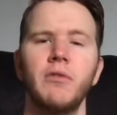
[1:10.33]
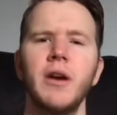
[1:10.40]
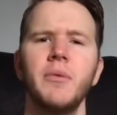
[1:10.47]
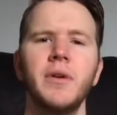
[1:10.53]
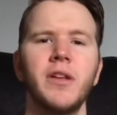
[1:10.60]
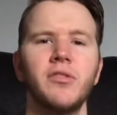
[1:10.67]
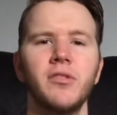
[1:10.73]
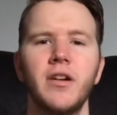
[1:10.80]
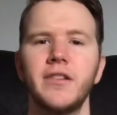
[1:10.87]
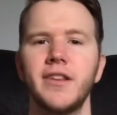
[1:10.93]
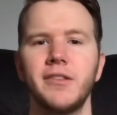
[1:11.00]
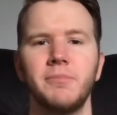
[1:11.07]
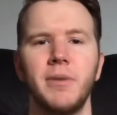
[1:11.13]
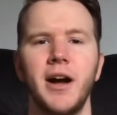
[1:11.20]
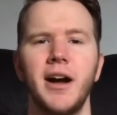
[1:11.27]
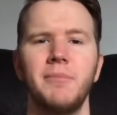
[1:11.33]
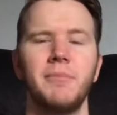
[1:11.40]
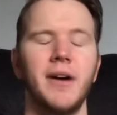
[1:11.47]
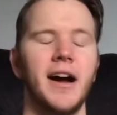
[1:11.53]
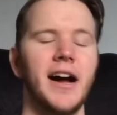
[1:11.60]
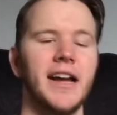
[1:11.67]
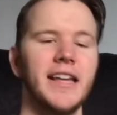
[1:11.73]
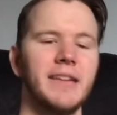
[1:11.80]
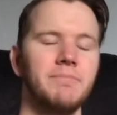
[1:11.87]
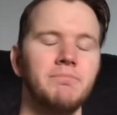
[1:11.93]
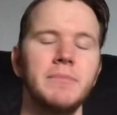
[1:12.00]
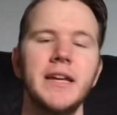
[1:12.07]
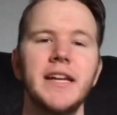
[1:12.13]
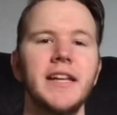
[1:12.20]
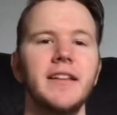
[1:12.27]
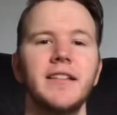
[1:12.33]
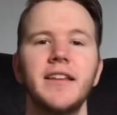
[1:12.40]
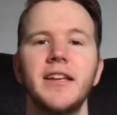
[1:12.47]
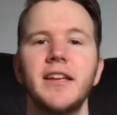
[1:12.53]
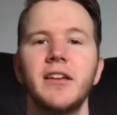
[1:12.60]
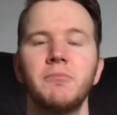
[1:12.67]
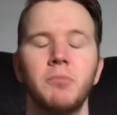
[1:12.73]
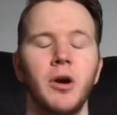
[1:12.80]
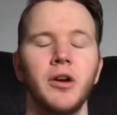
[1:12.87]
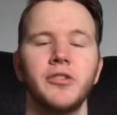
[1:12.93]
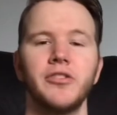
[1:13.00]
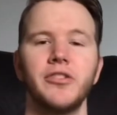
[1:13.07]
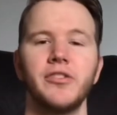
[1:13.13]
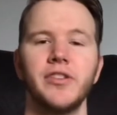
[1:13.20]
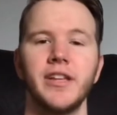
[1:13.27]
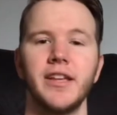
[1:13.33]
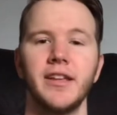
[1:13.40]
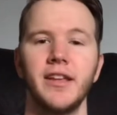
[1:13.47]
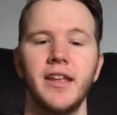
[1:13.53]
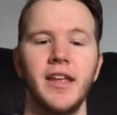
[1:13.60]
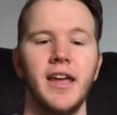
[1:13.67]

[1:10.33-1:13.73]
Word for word: when I saw this pop, I immediately purchased it.